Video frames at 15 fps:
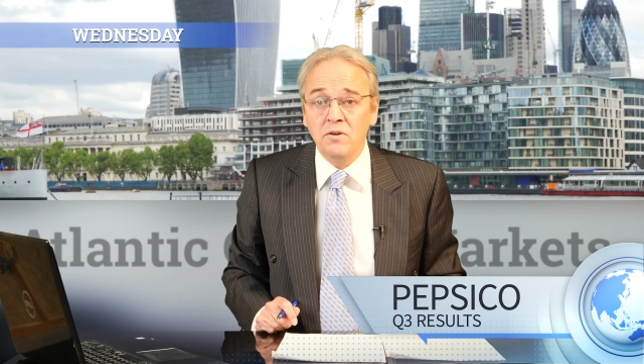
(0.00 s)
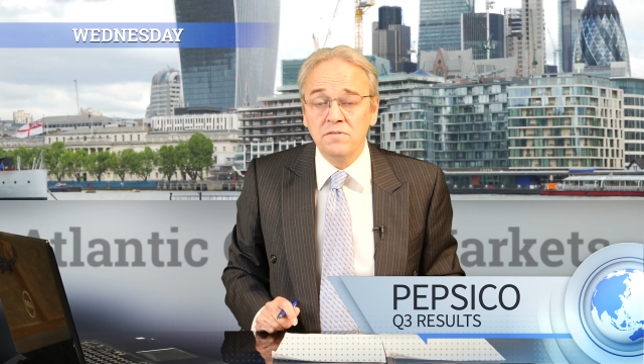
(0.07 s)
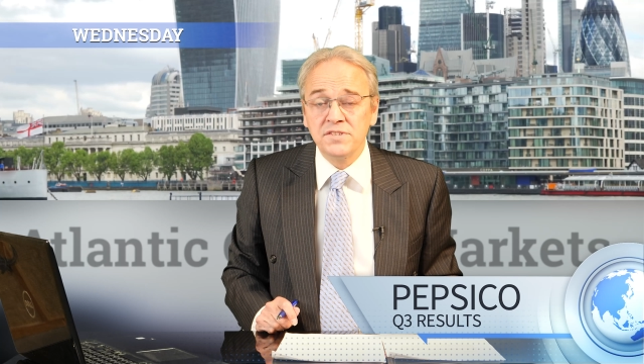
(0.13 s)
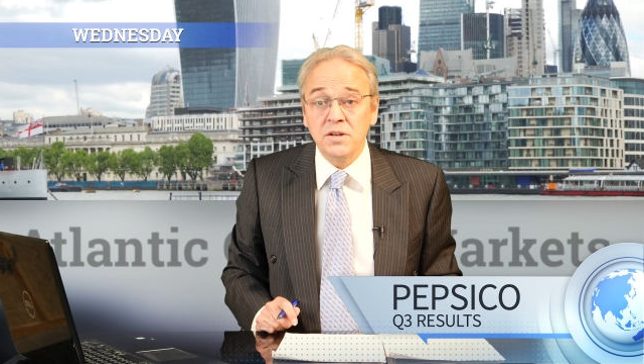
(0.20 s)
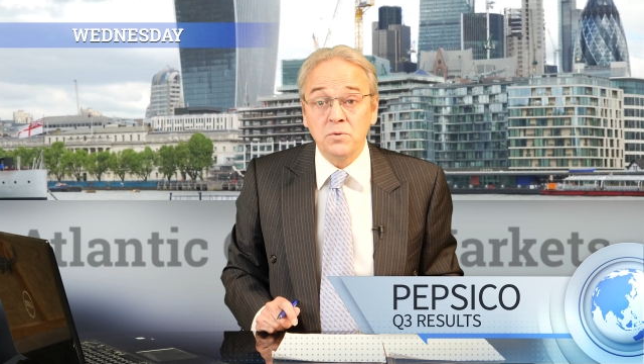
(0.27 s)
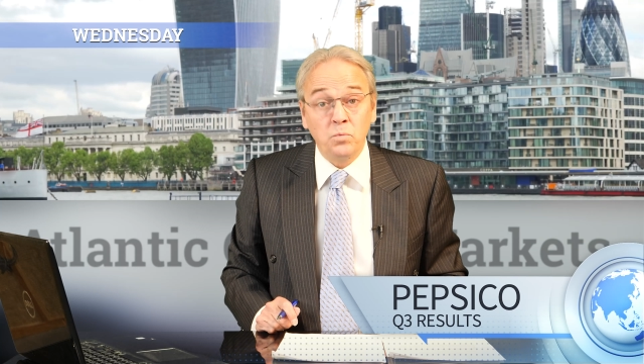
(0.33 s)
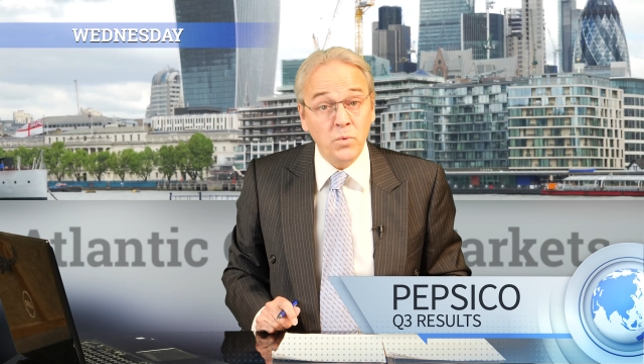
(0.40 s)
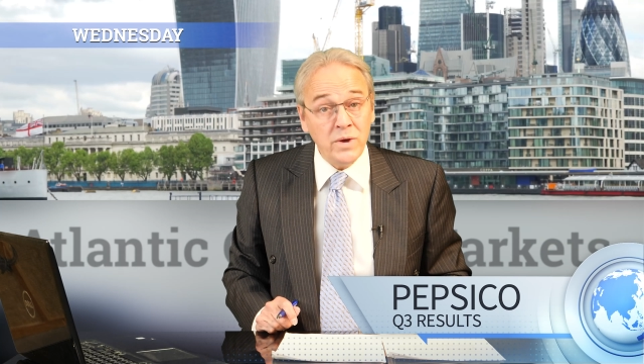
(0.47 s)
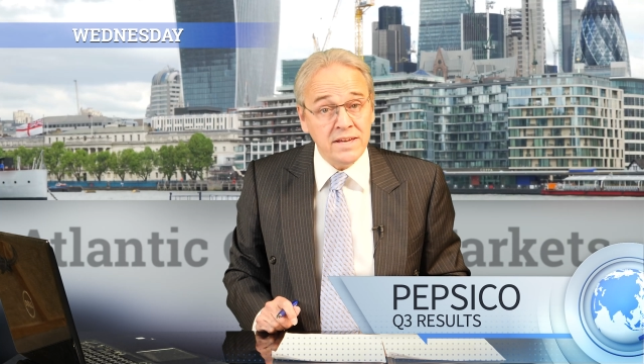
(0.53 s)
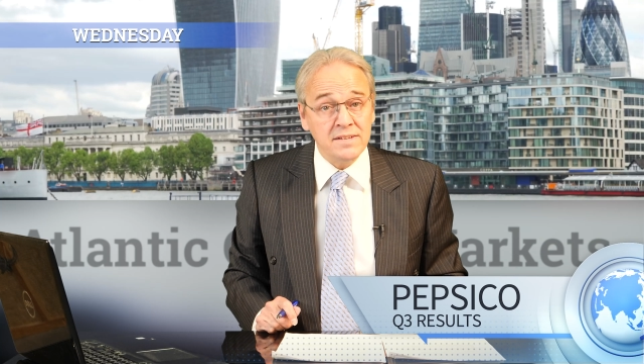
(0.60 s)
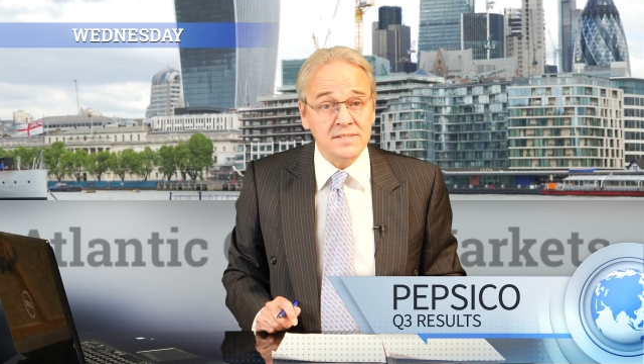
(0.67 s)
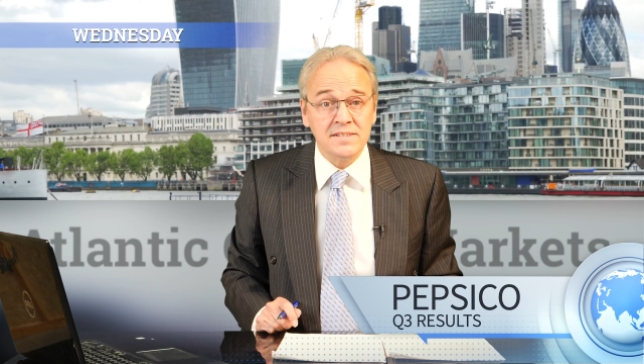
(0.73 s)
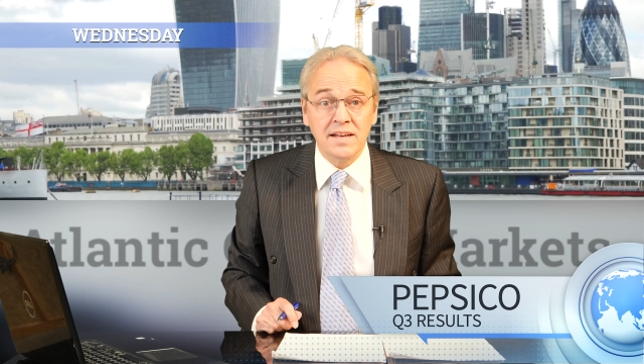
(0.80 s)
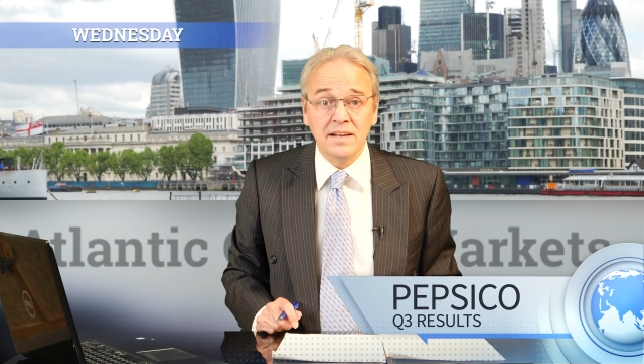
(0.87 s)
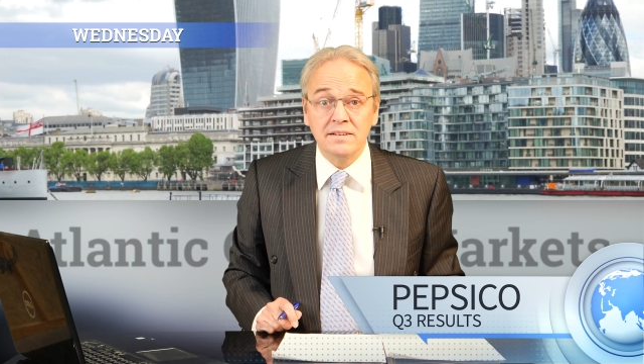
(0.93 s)
offset weaker
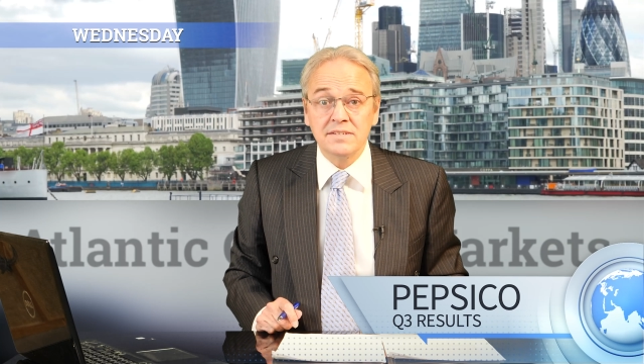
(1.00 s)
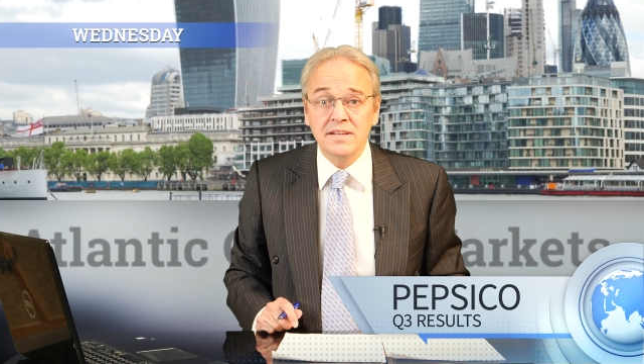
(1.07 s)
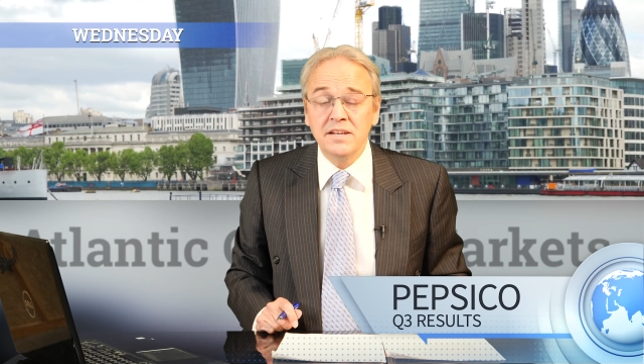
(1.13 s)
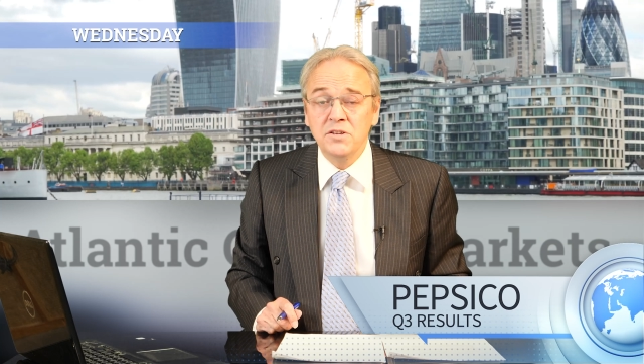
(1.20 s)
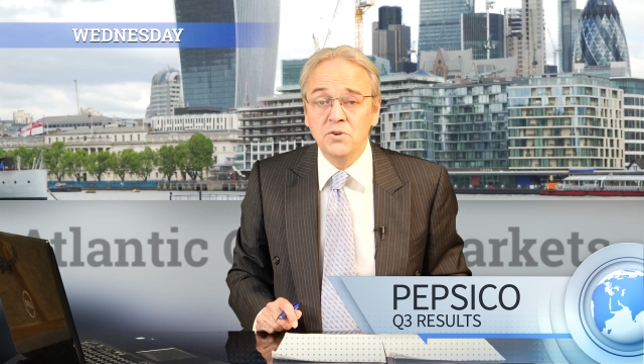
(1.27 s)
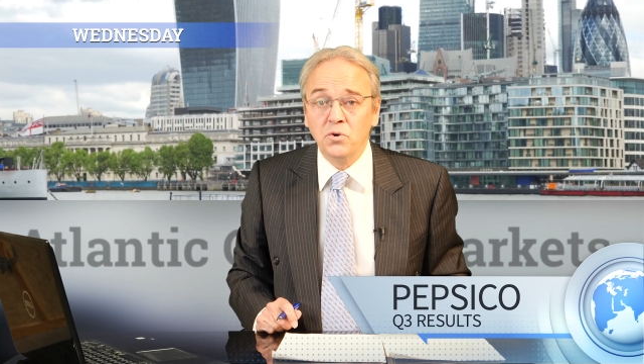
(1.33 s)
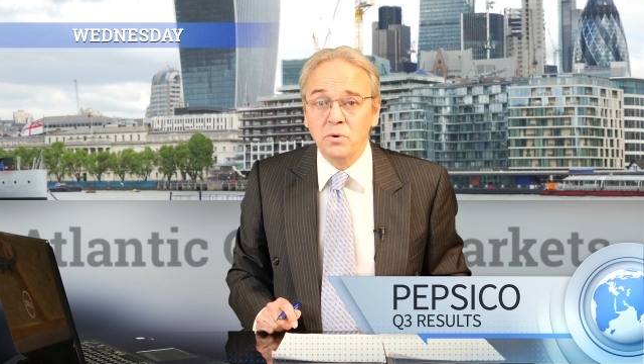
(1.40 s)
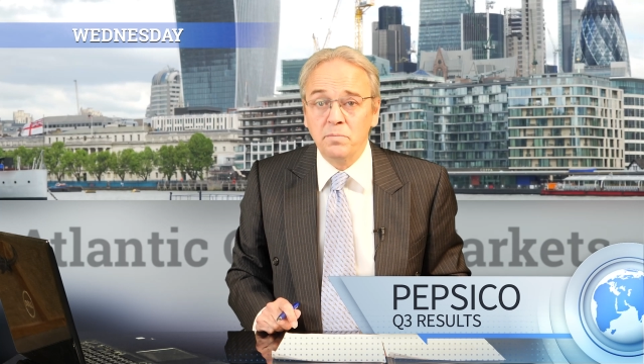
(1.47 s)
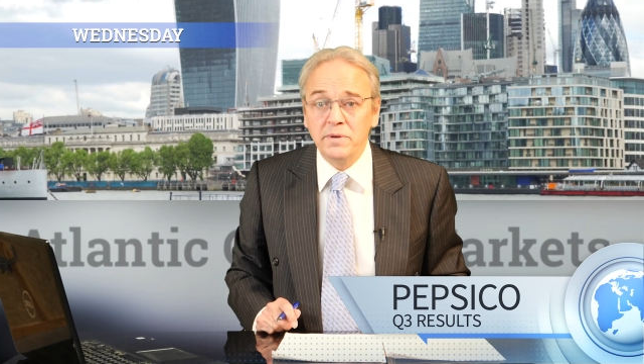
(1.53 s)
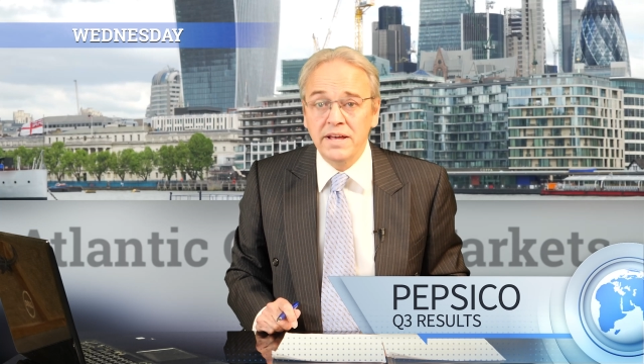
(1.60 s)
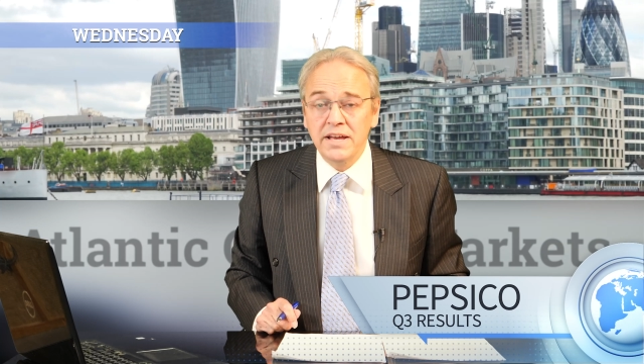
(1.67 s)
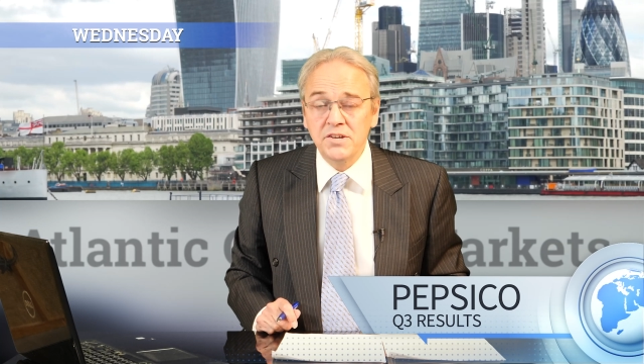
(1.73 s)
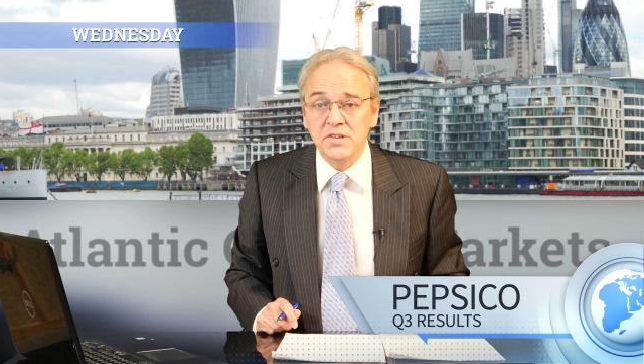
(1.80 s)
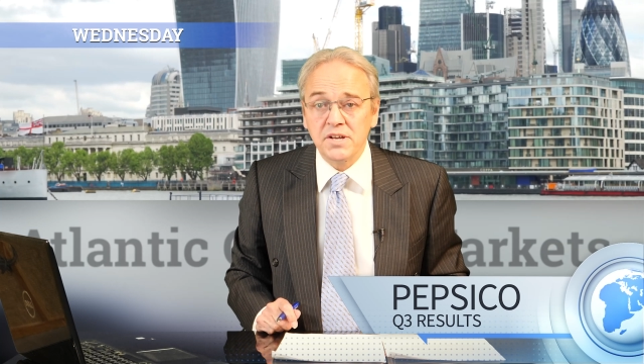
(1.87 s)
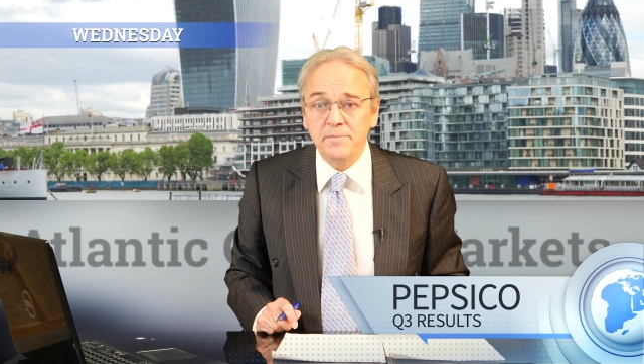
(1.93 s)
sales in Europe and
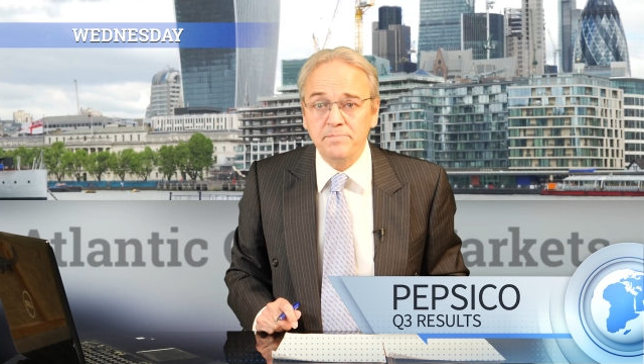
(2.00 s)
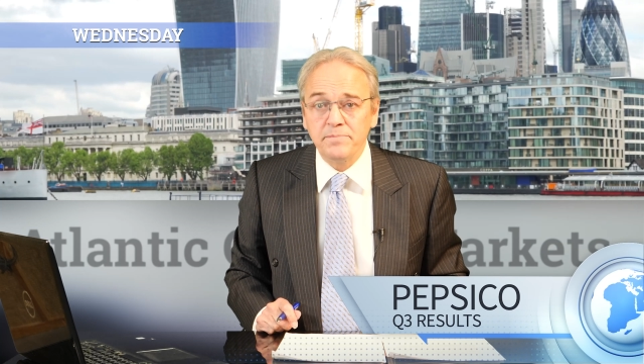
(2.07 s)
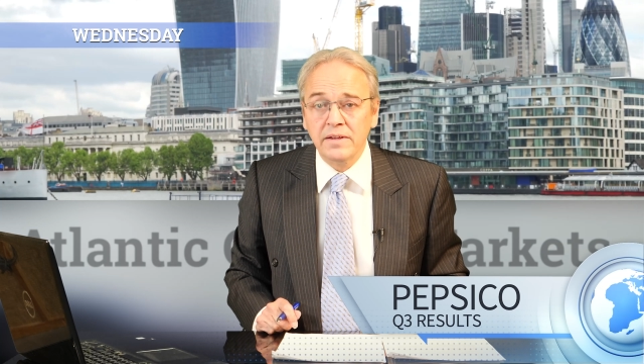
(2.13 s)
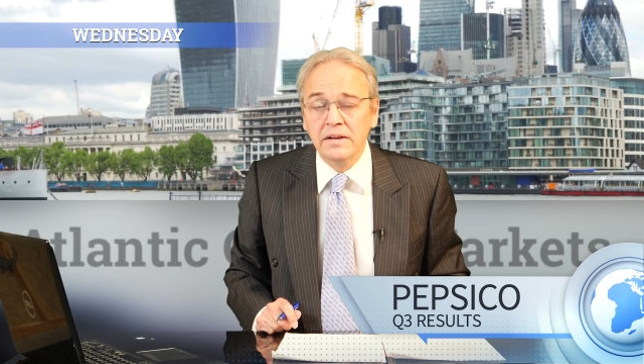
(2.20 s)
Asia.